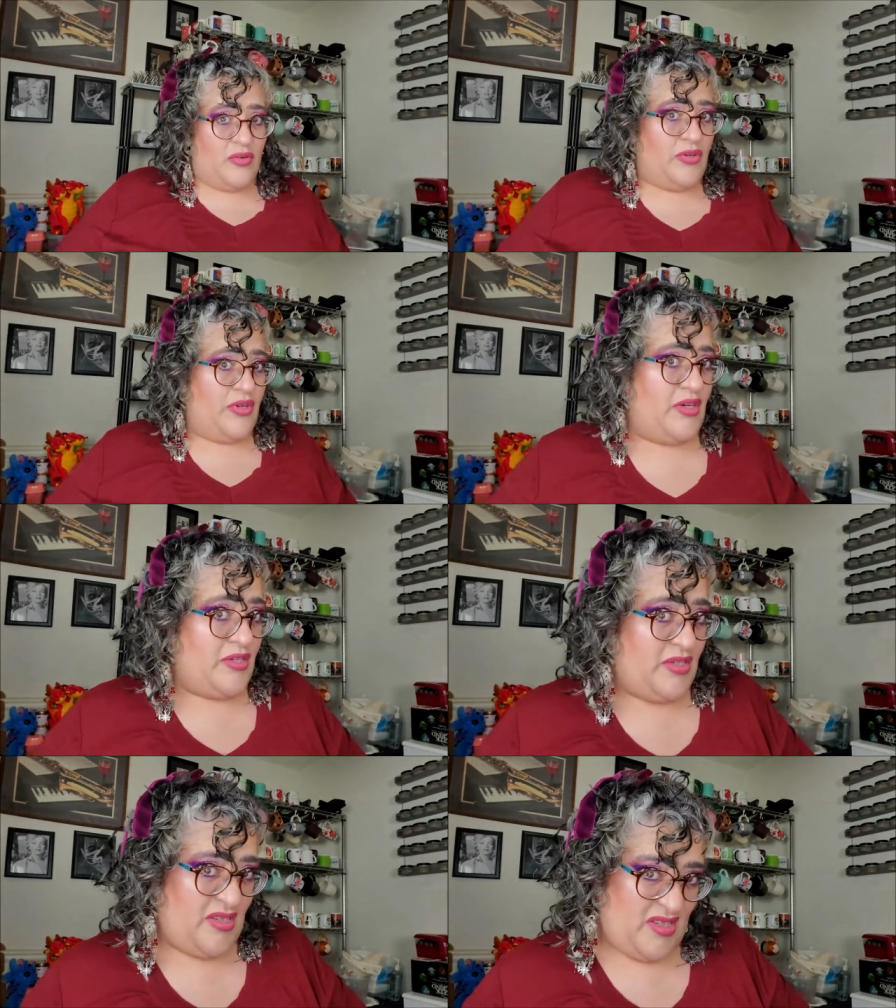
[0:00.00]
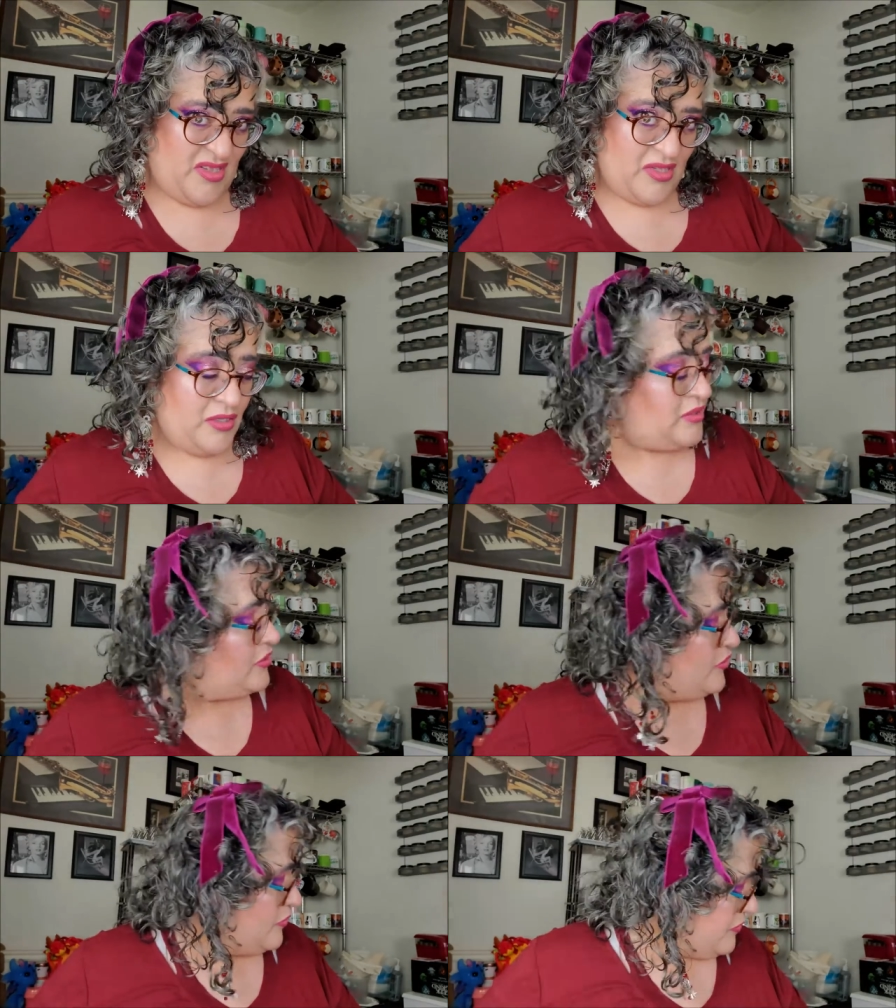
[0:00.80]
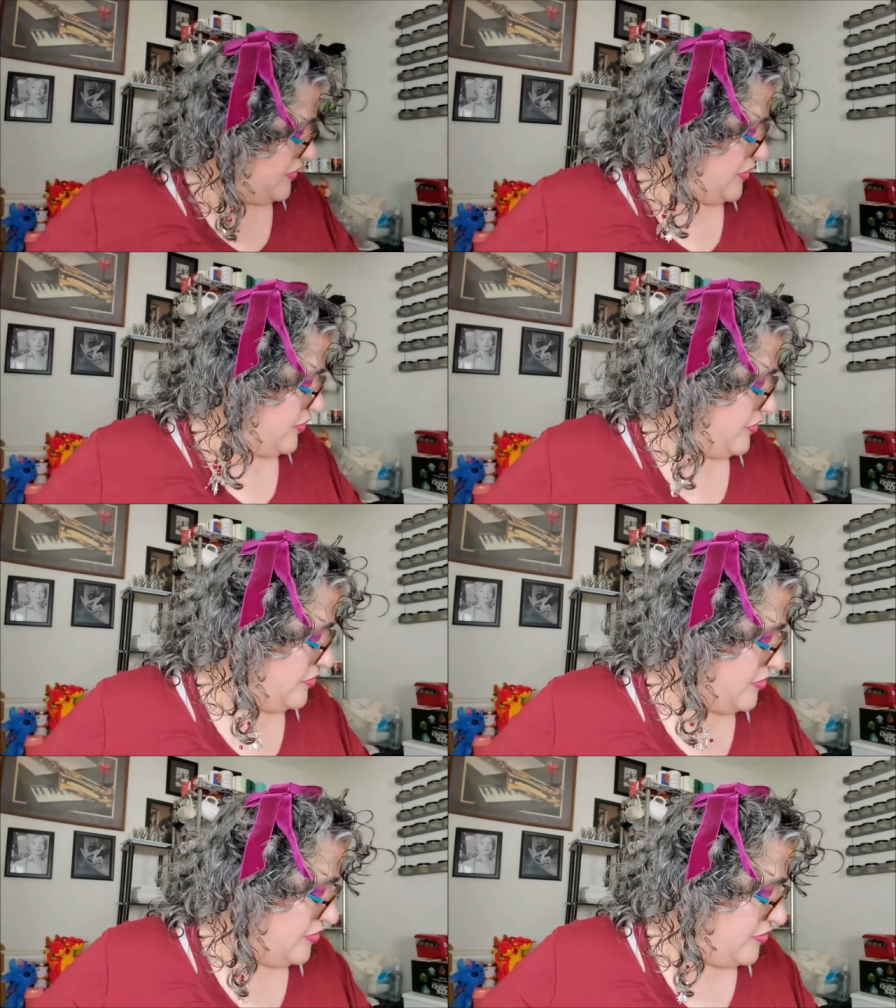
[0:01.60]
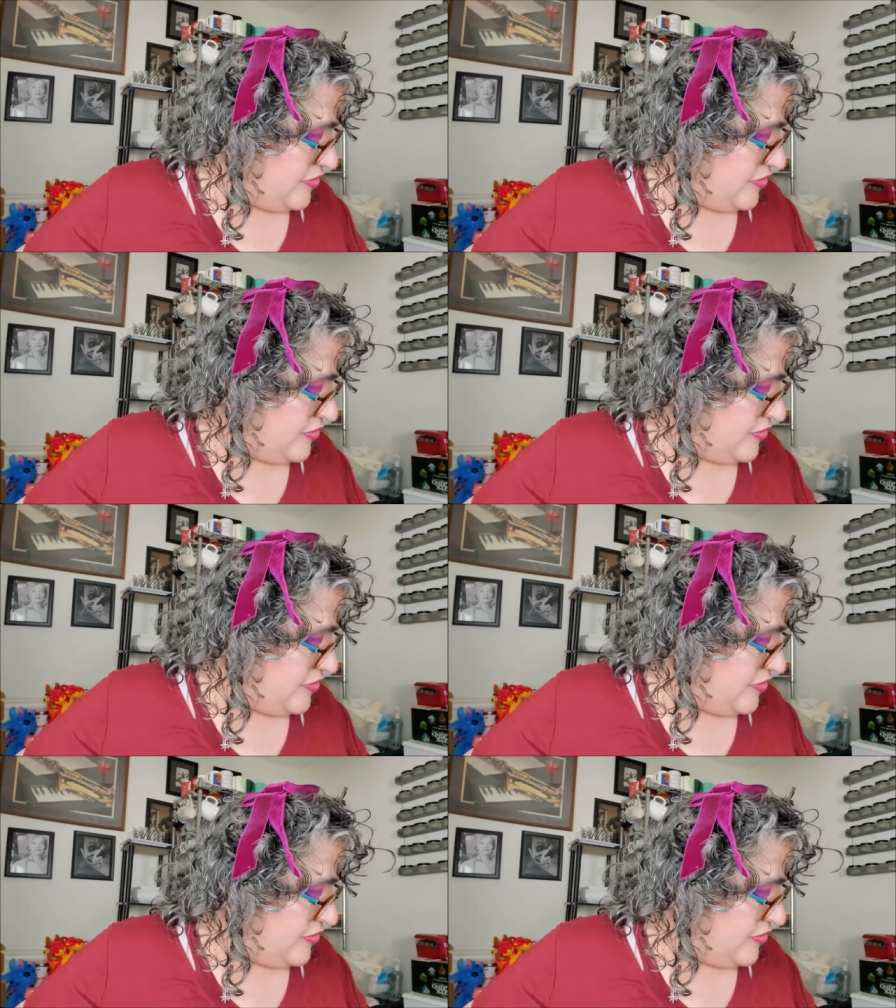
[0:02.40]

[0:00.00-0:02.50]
or not. But there it is on the